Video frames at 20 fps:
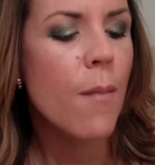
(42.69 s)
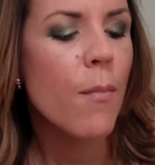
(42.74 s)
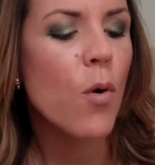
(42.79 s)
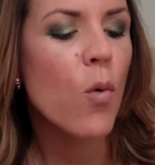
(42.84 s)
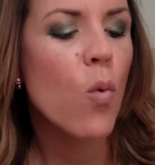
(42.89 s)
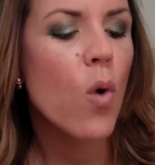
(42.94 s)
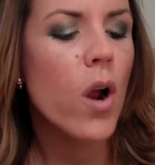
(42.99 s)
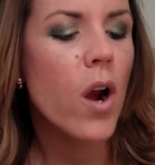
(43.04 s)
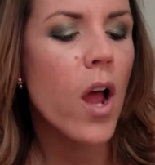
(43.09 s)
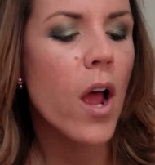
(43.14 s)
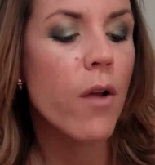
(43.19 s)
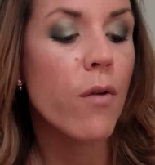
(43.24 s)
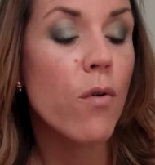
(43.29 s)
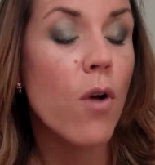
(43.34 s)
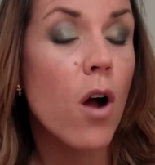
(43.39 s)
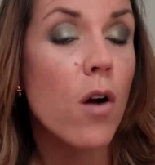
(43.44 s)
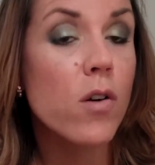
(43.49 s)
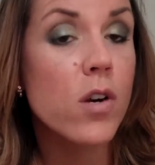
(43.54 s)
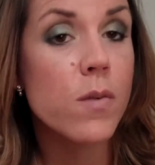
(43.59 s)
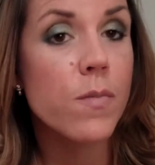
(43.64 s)
But what I
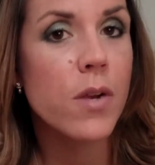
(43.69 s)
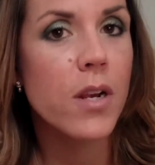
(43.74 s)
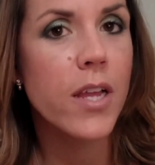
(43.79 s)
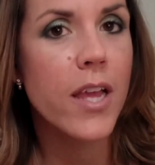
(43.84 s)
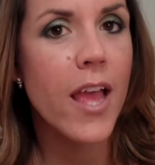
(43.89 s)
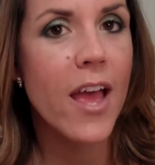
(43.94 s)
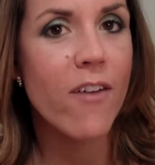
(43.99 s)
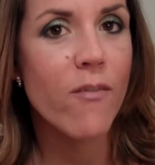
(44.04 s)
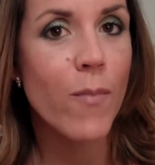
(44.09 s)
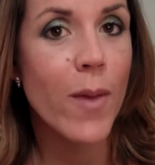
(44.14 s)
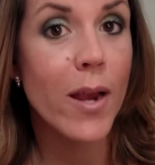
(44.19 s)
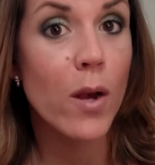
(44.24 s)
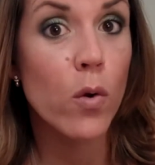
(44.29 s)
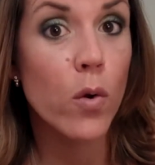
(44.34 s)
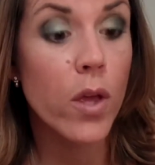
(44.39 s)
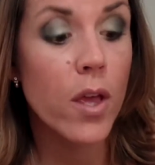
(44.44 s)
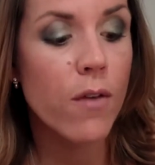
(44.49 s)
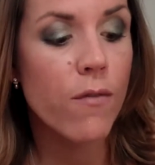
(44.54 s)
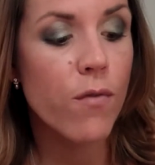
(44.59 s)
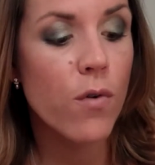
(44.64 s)
ultimately have been
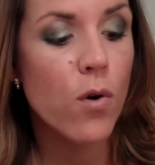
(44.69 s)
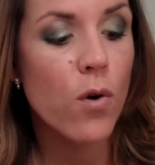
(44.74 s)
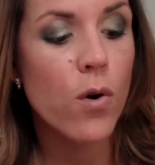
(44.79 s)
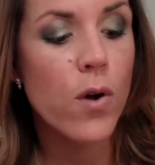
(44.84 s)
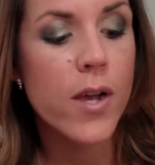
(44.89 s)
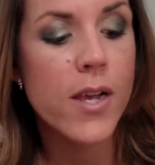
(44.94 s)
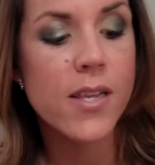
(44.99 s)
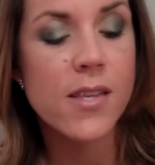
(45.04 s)
looking for